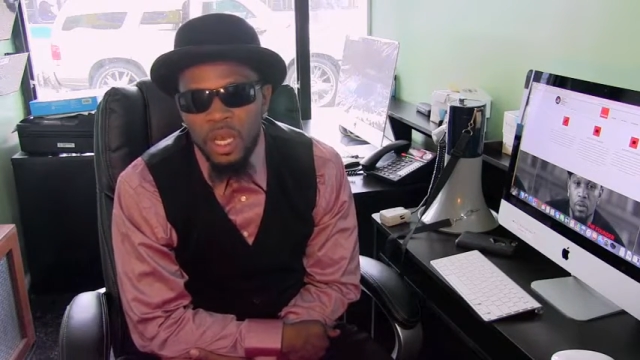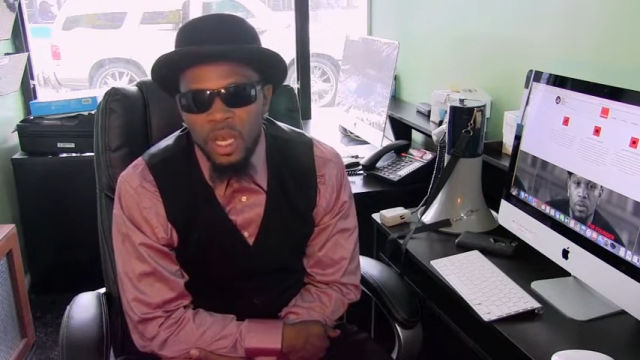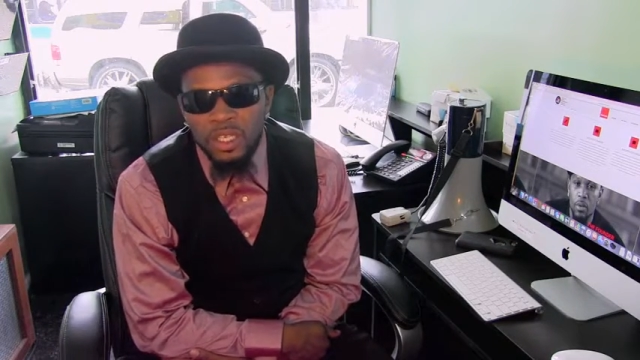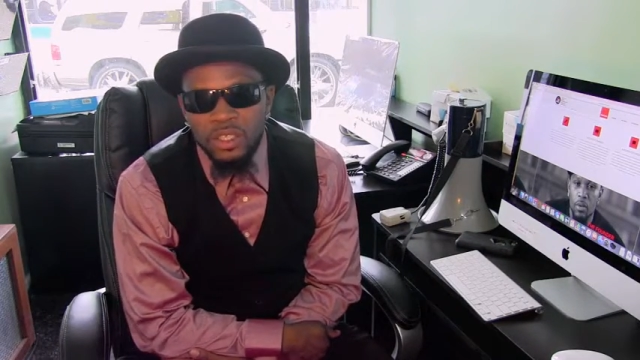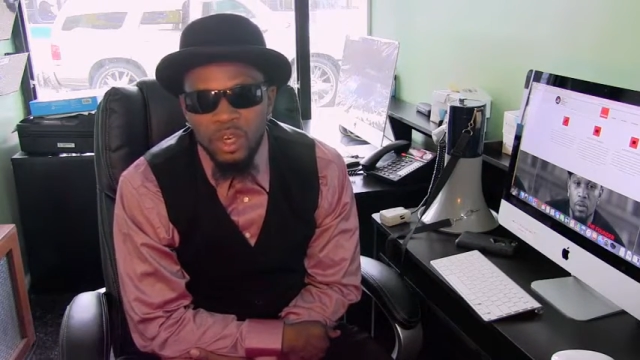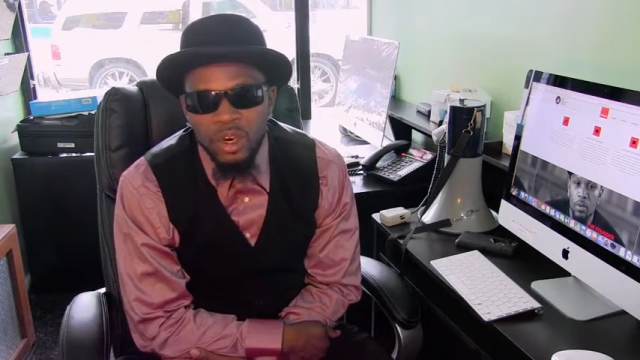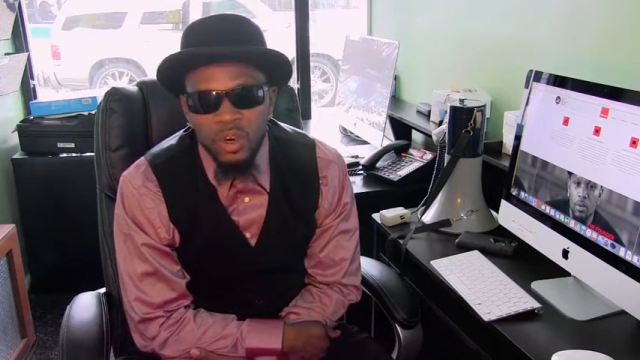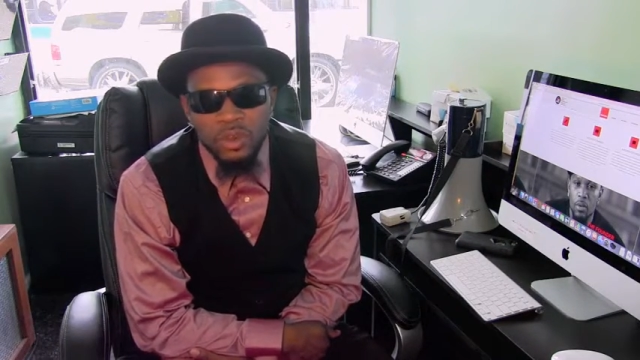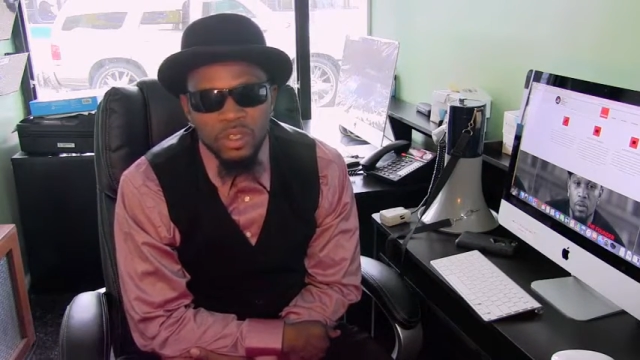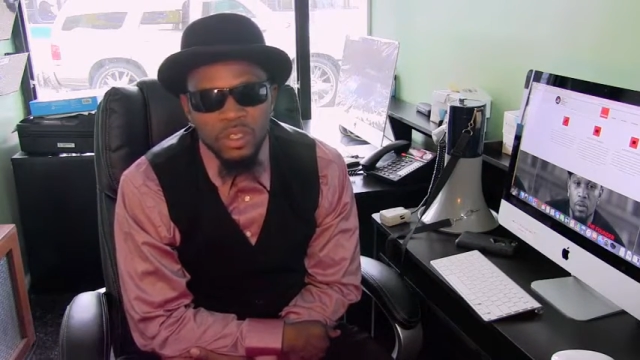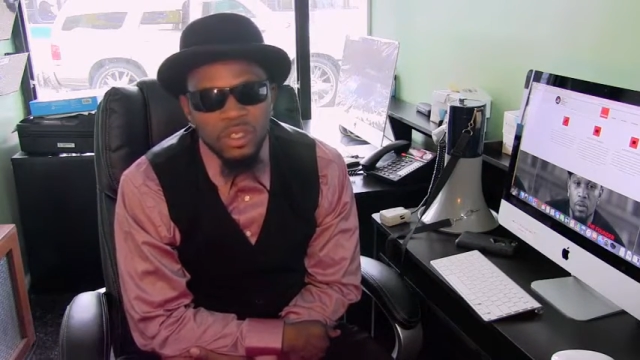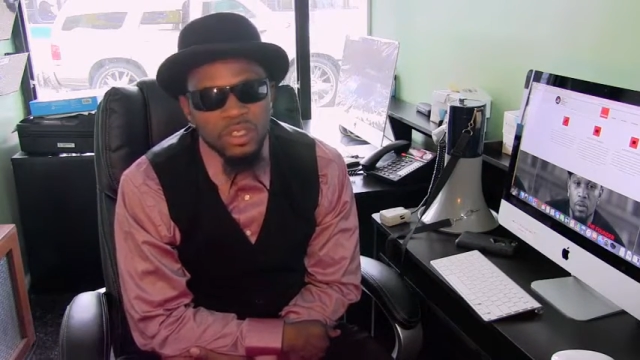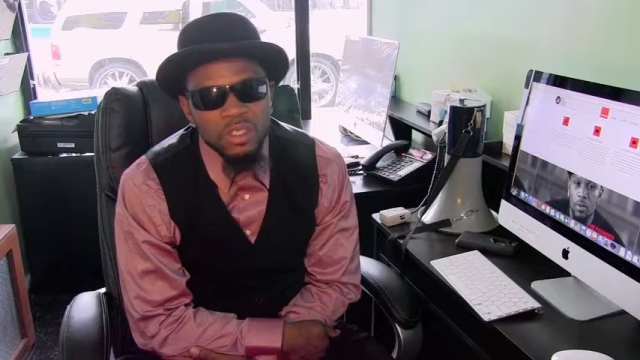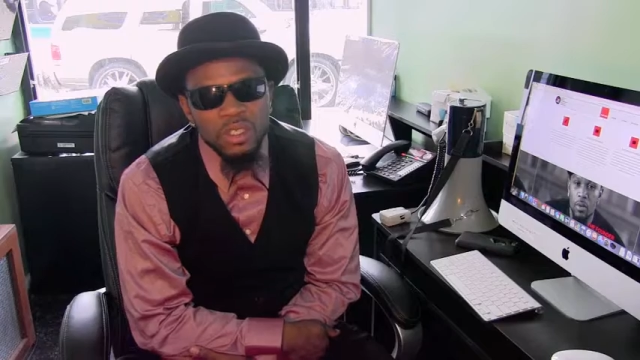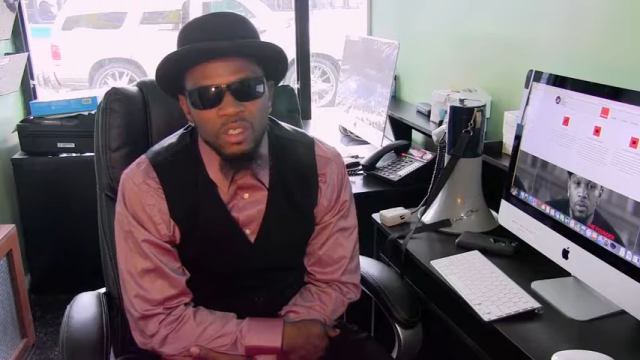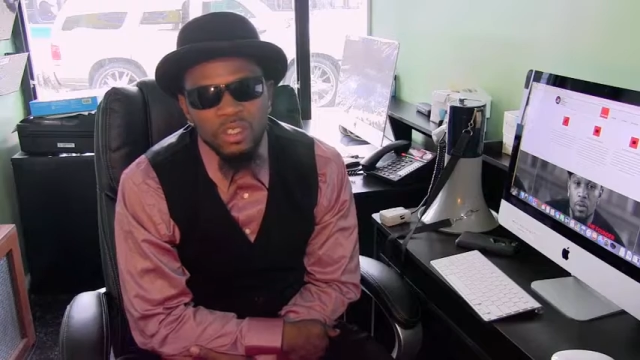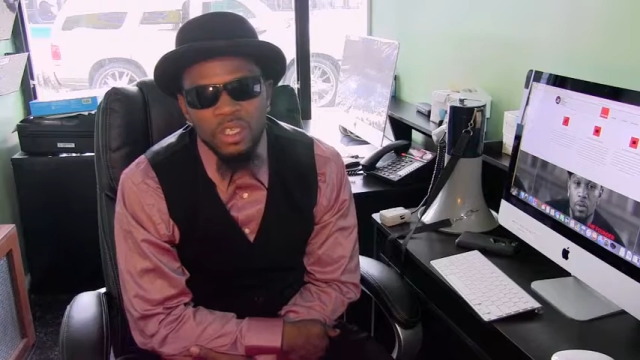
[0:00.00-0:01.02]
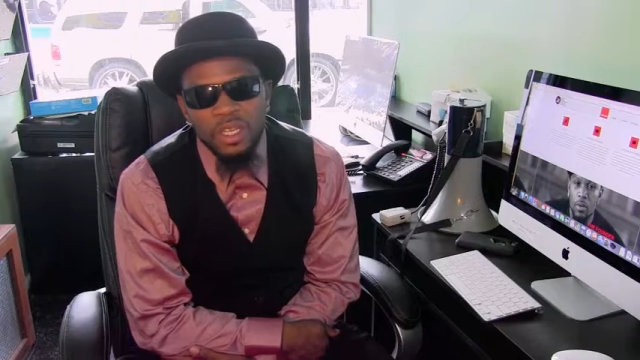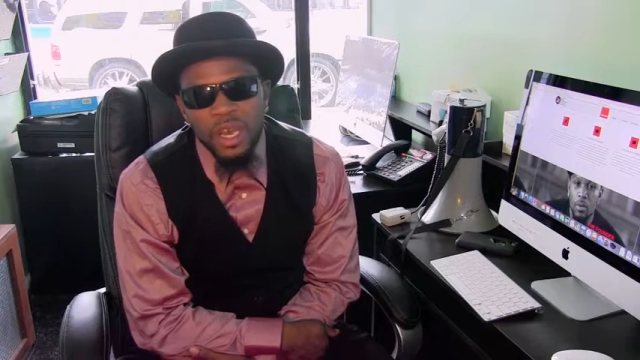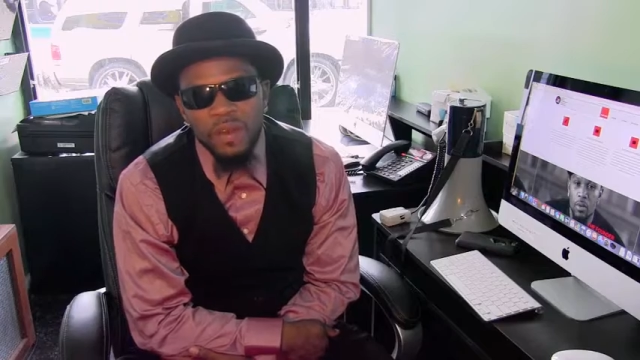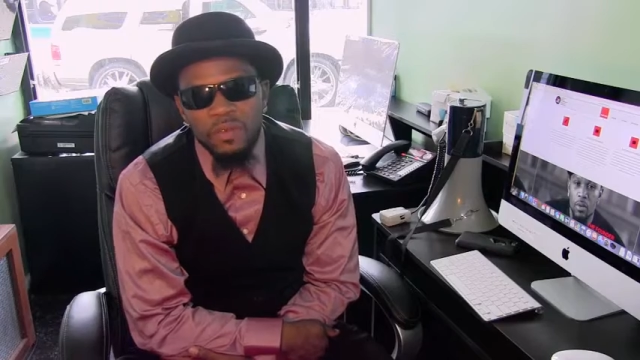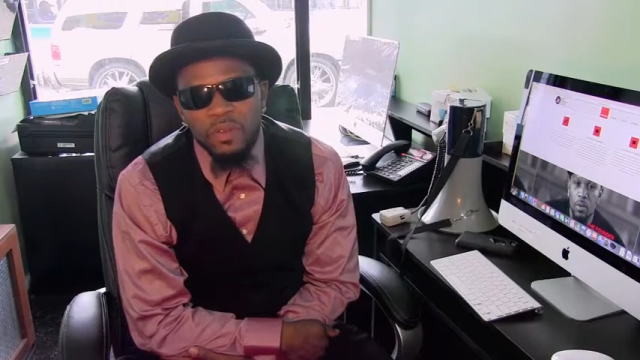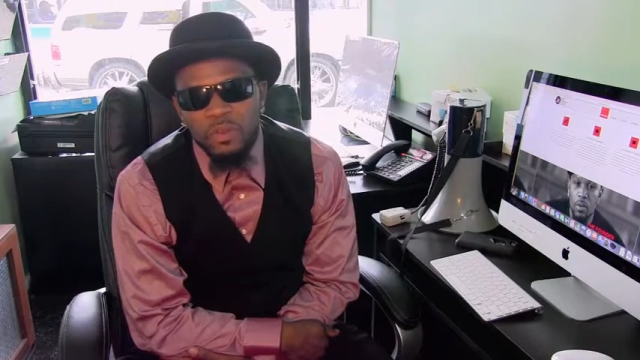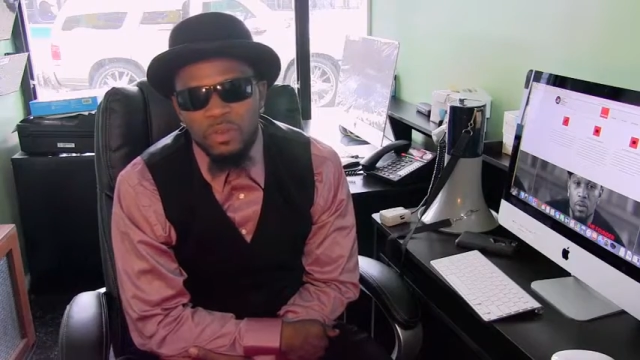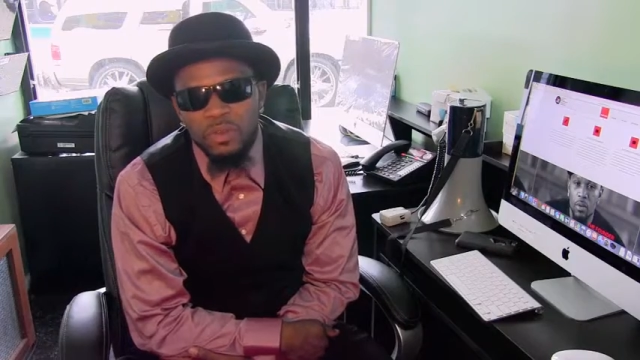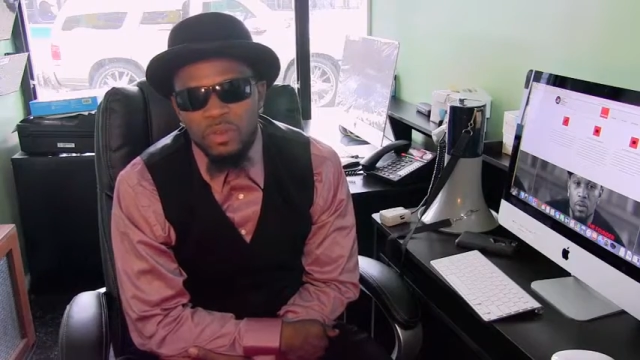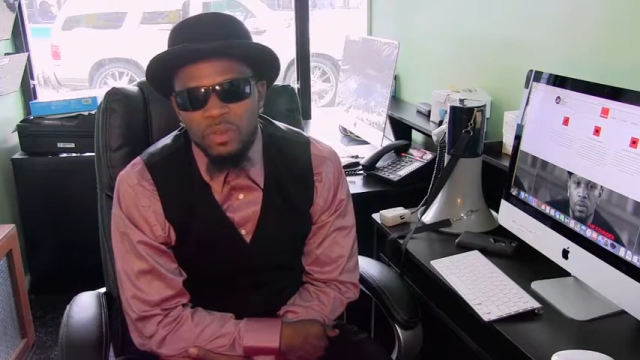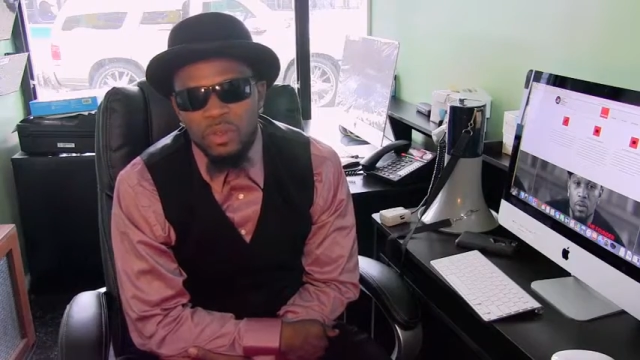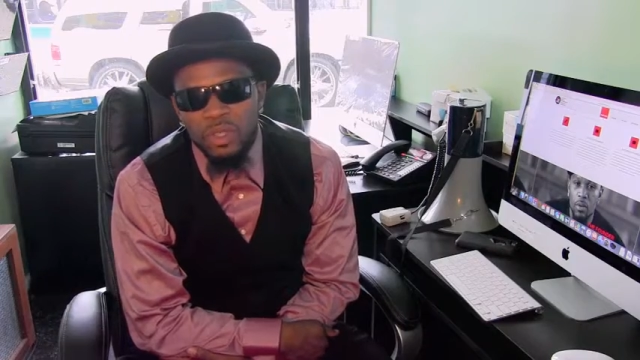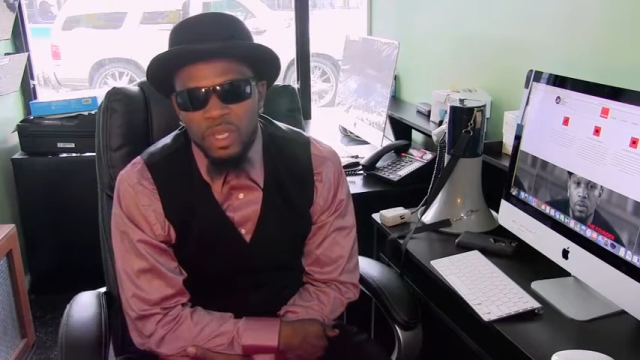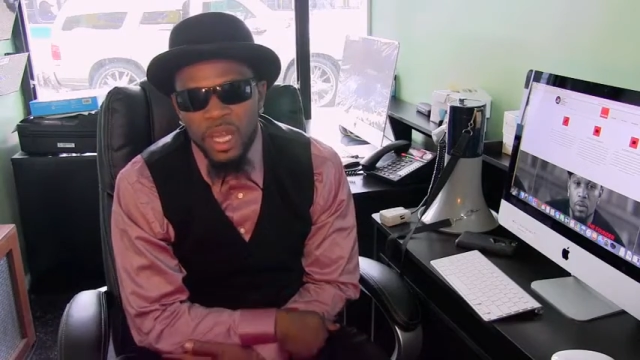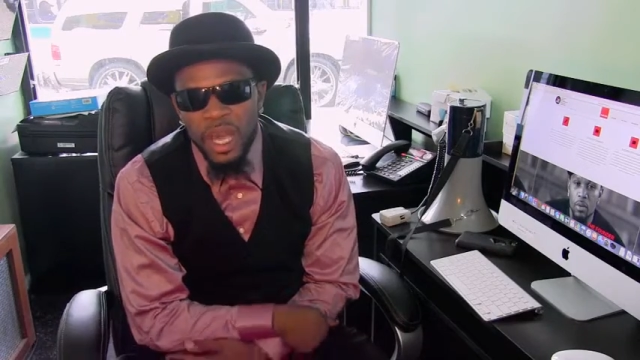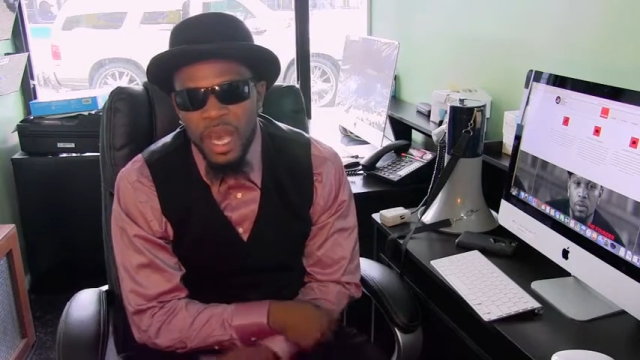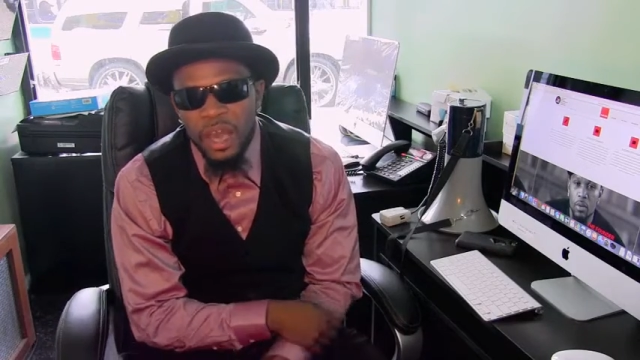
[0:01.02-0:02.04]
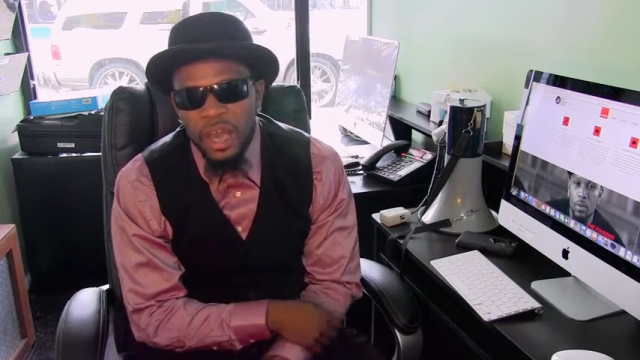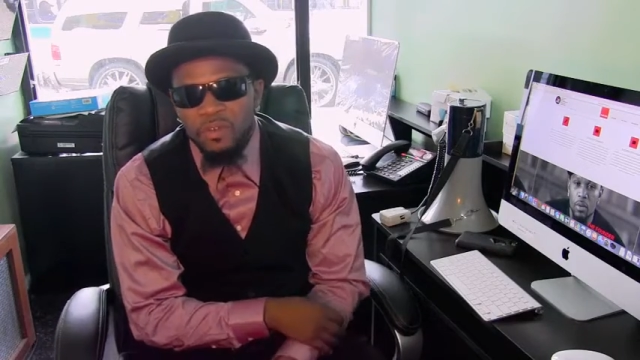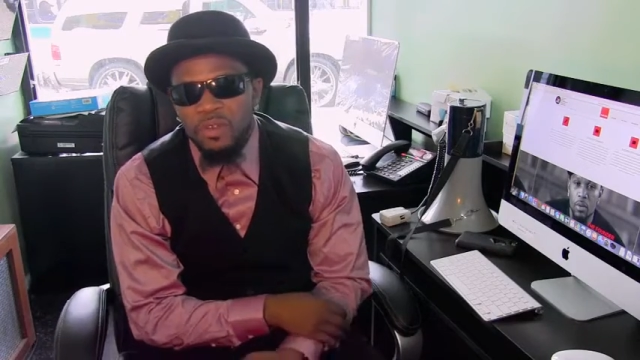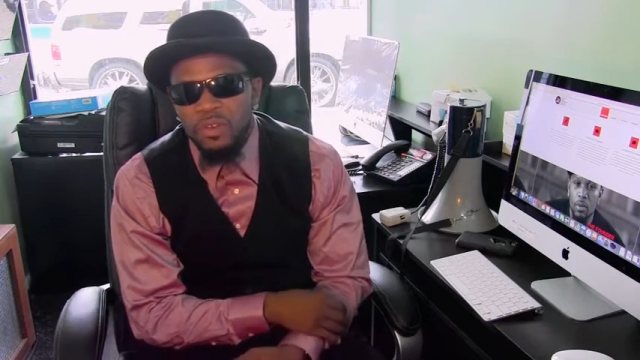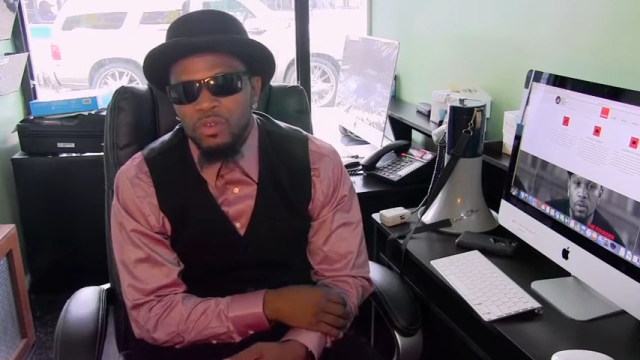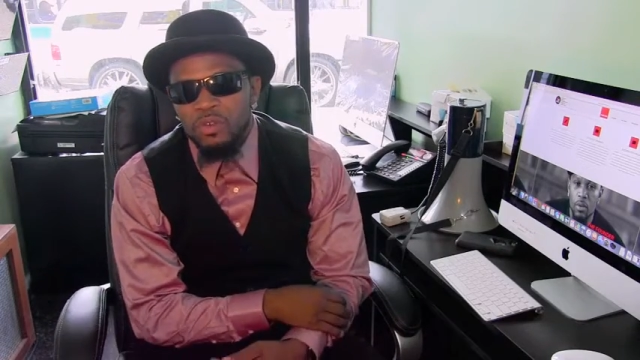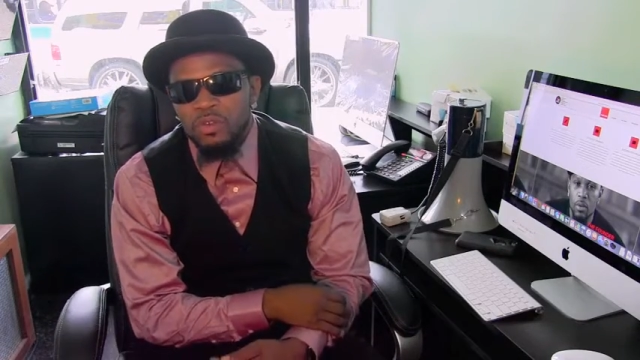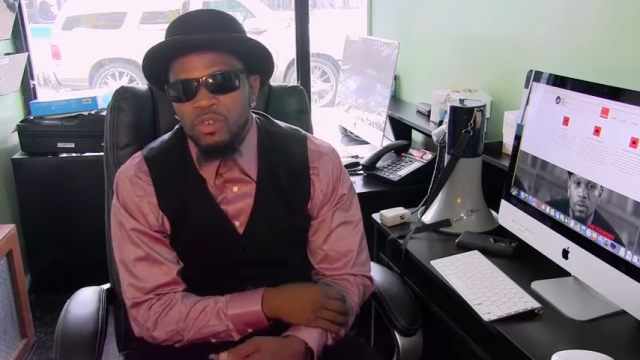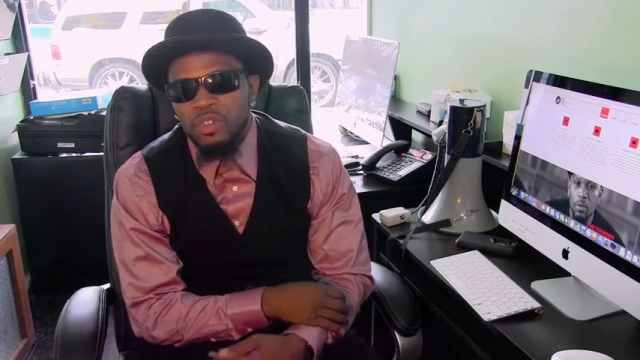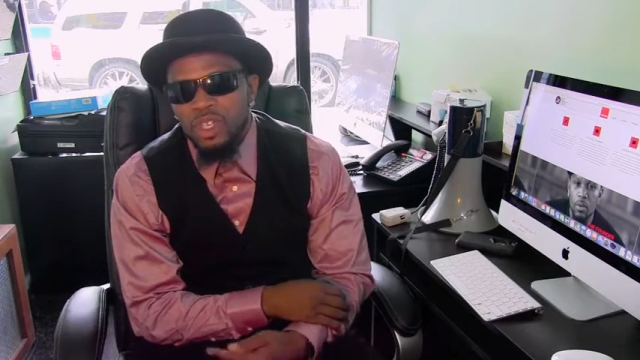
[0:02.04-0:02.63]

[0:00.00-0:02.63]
as the only decision they have in